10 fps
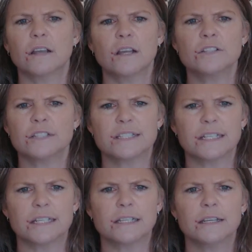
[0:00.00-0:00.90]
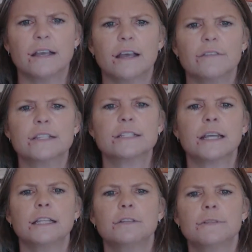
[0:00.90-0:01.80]
congency of his
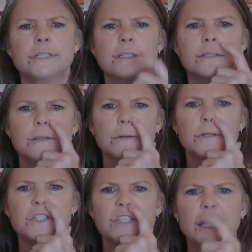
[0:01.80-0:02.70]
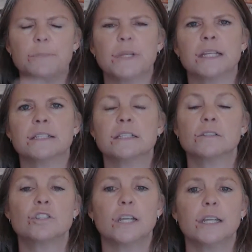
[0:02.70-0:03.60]
tightly reasoned theory shaped and
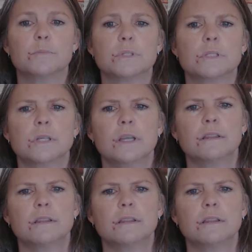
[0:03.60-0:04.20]
still shapes